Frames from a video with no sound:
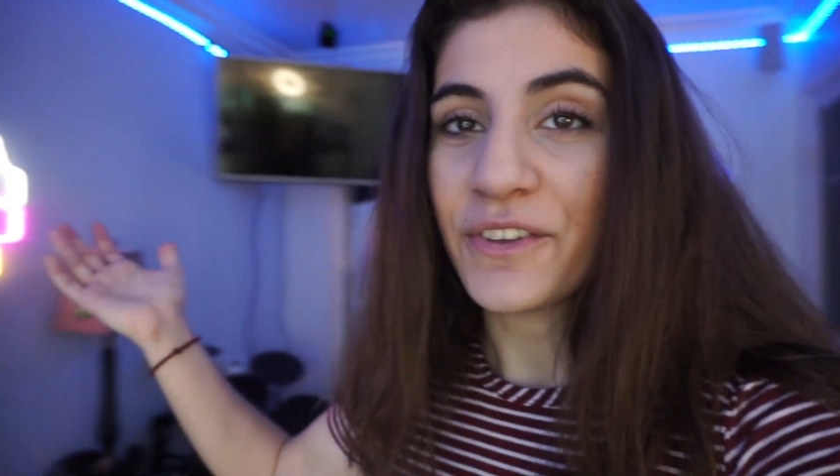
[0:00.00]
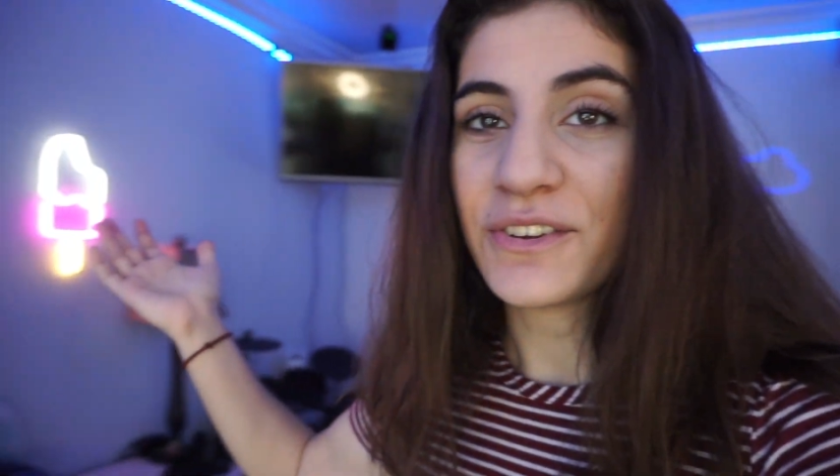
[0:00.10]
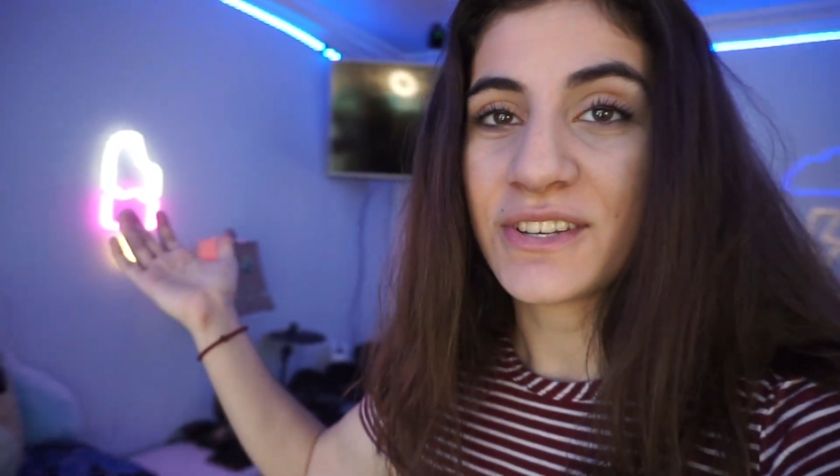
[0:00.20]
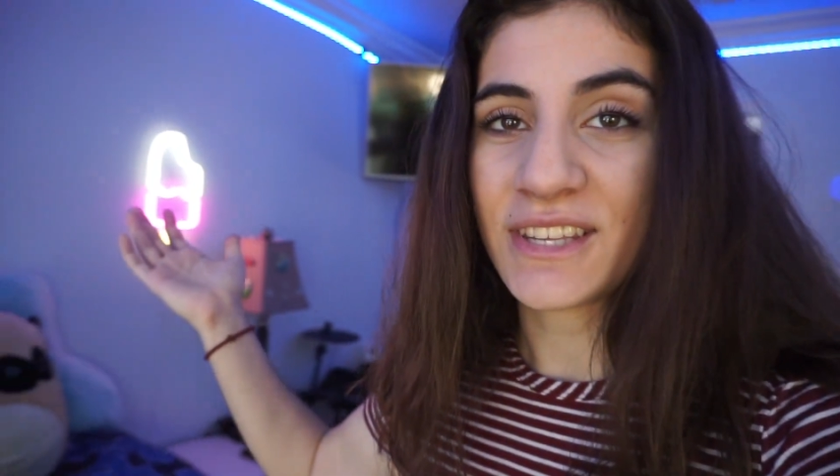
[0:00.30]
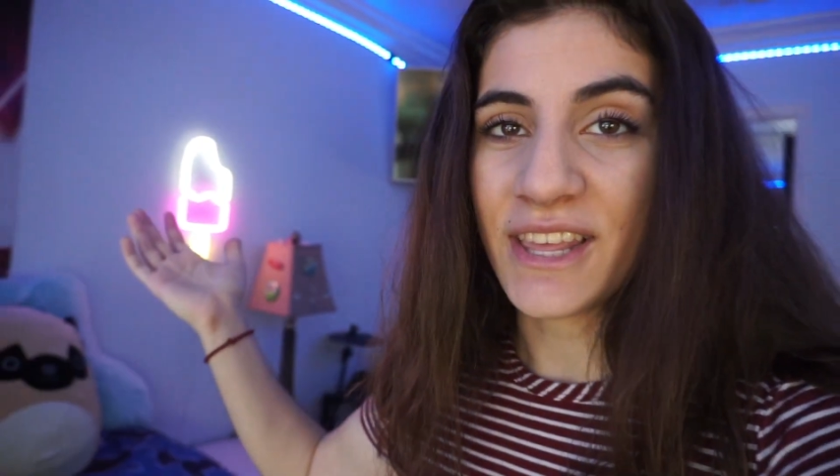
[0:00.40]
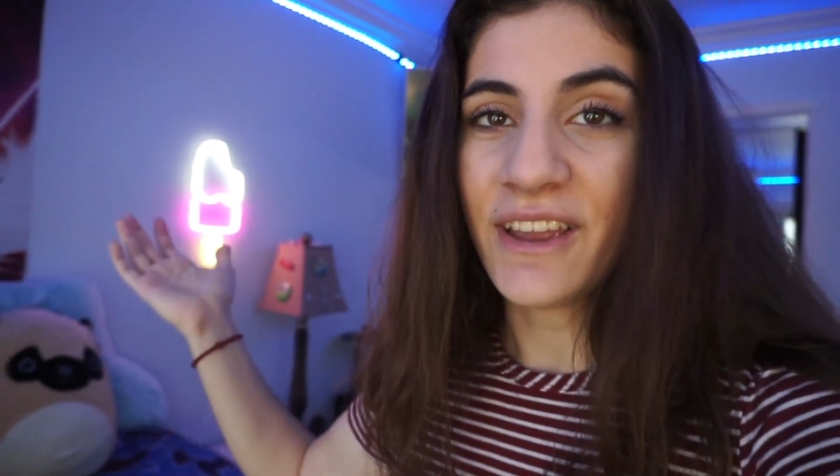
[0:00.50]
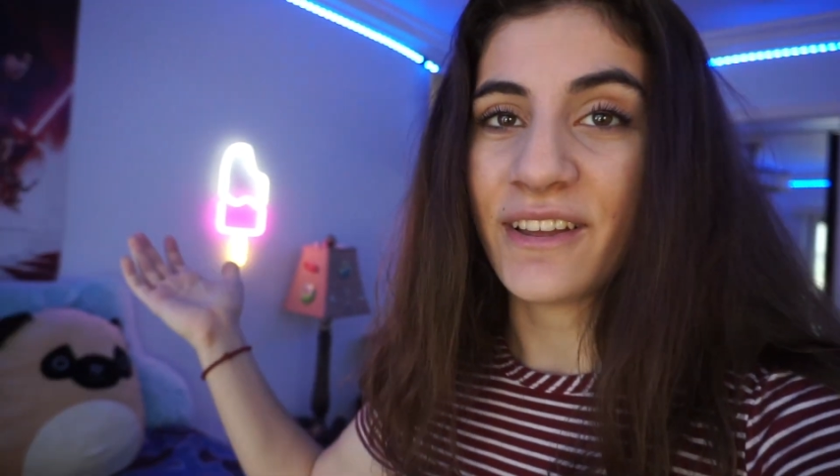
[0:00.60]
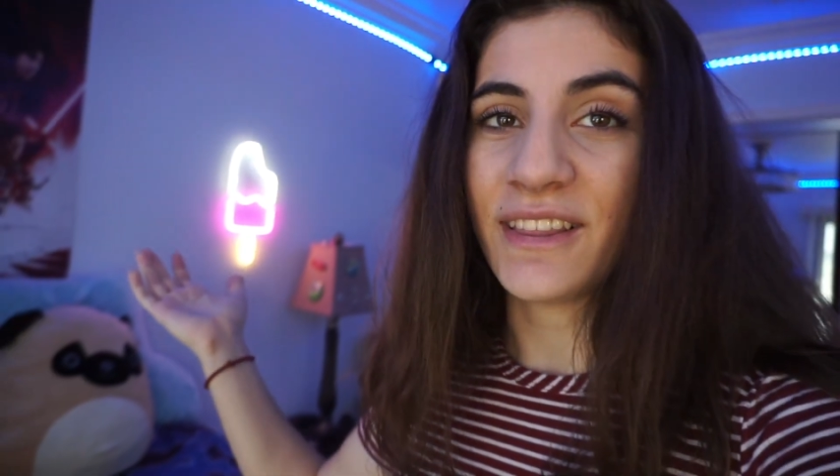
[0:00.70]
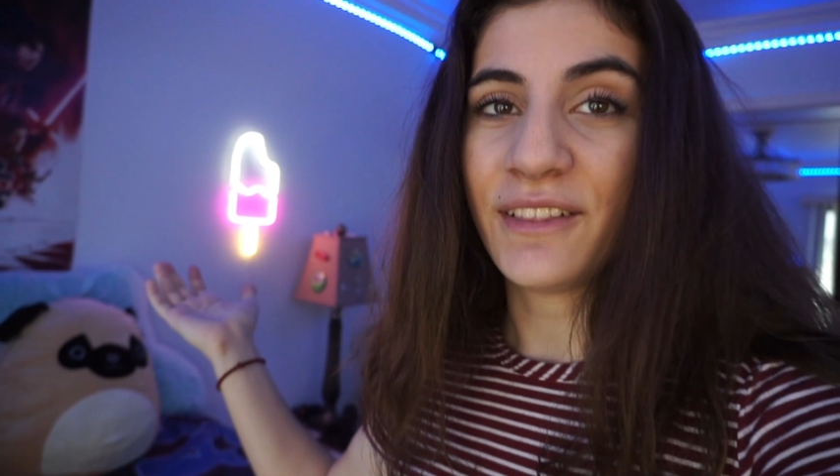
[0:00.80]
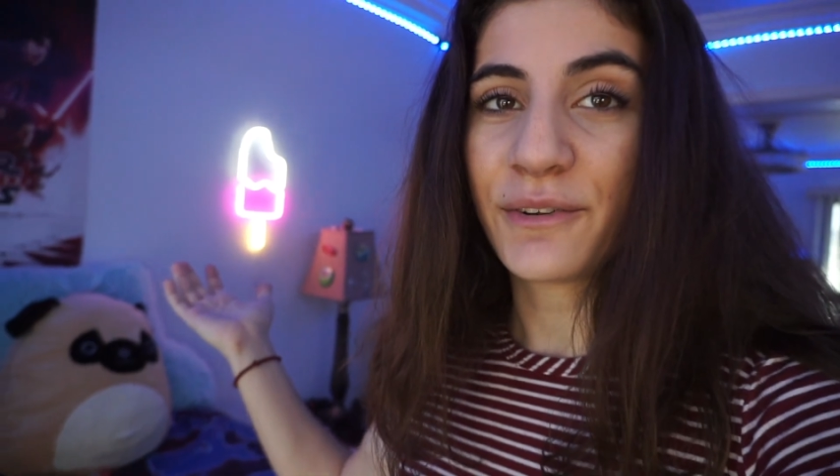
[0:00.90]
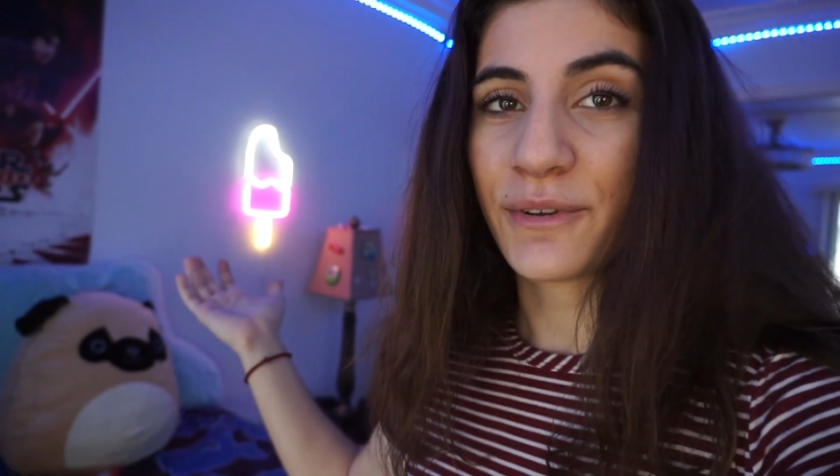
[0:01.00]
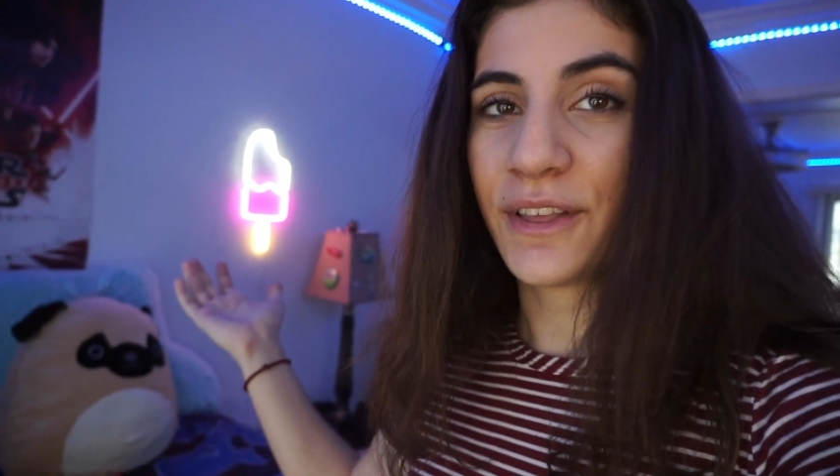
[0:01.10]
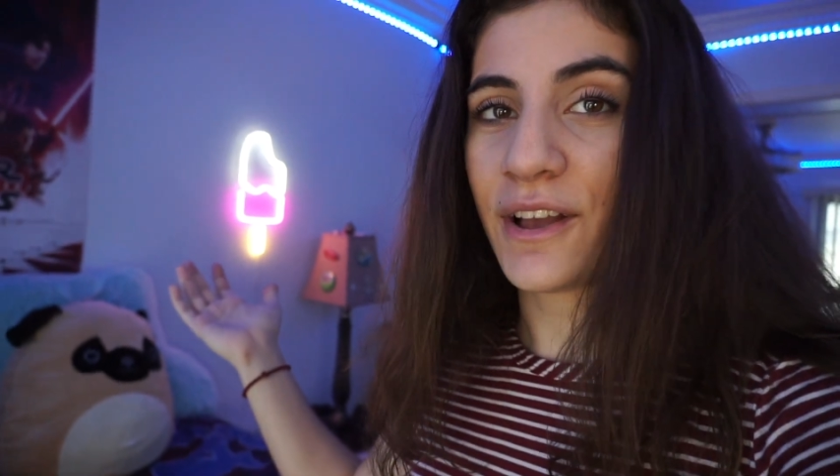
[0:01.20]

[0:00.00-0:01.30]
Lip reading: They're just there, and they look really